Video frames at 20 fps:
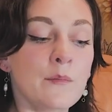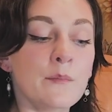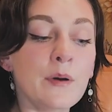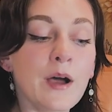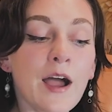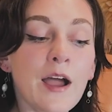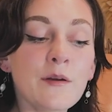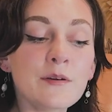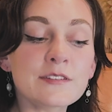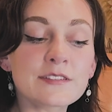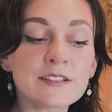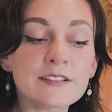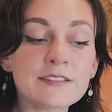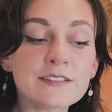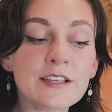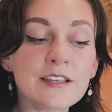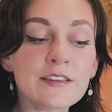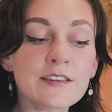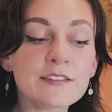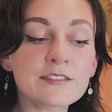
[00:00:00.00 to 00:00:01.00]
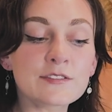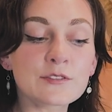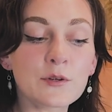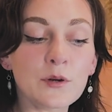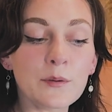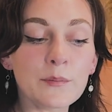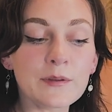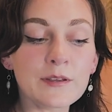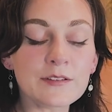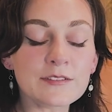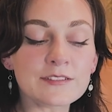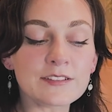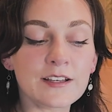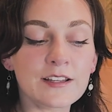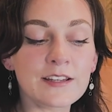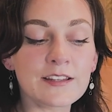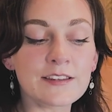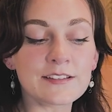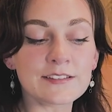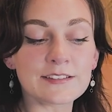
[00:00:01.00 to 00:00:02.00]
But I was going to say the Scorpio
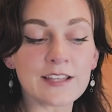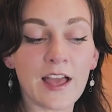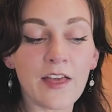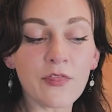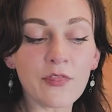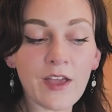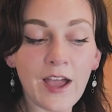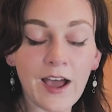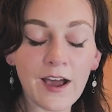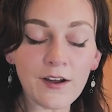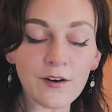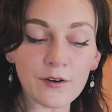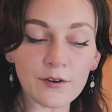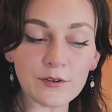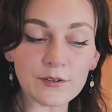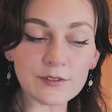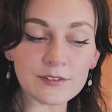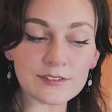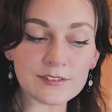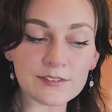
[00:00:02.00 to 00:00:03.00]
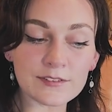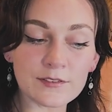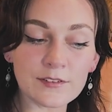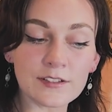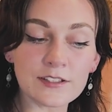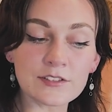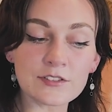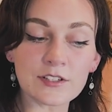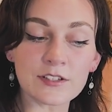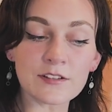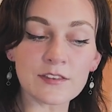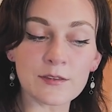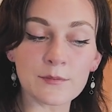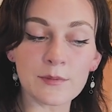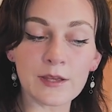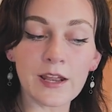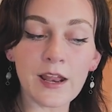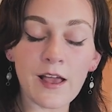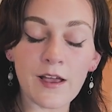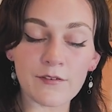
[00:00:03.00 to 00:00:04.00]
sun in the 10th house conjunct the
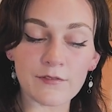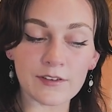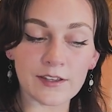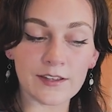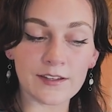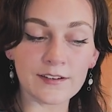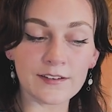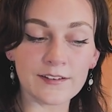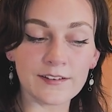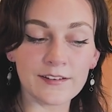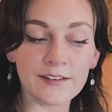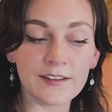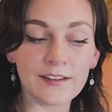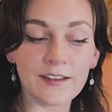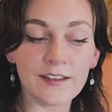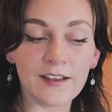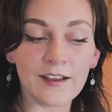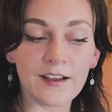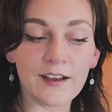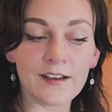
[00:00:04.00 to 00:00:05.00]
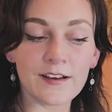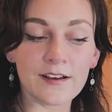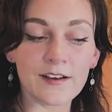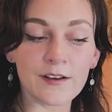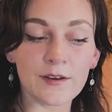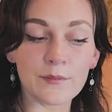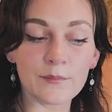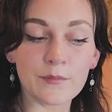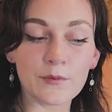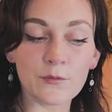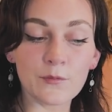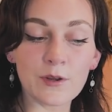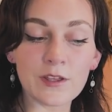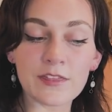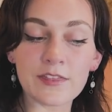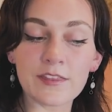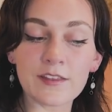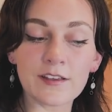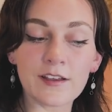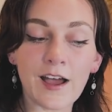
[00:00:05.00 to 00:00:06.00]
midheaven
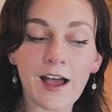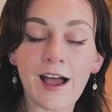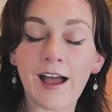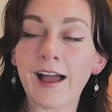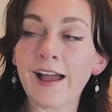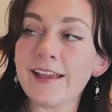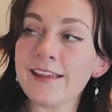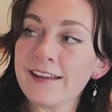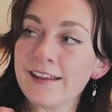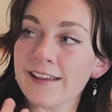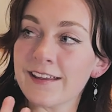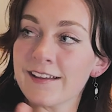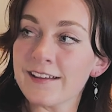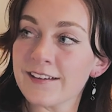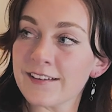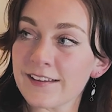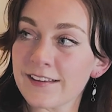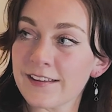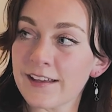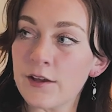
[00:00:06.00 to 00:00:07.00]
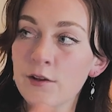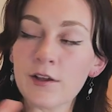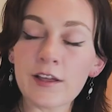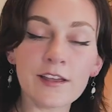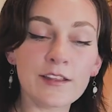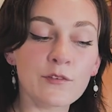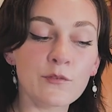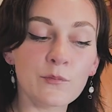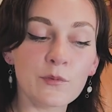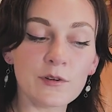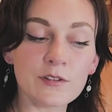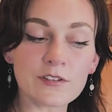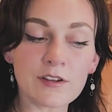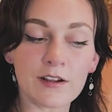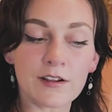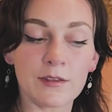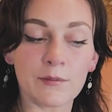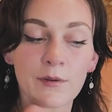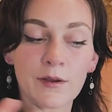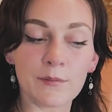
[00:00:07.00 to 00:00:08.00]
with the hiding. Again, we were
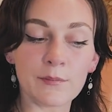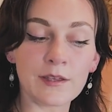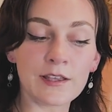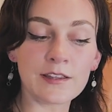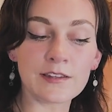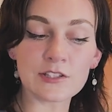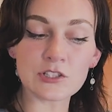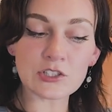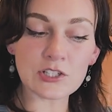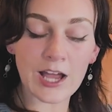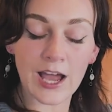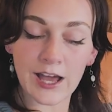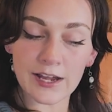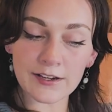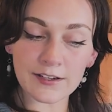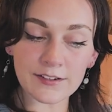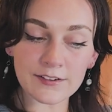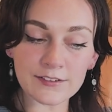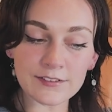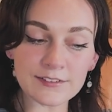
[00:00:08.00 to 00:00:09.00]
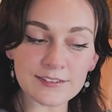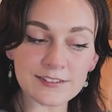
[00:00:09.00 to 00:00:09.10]
talking about being in the shadows.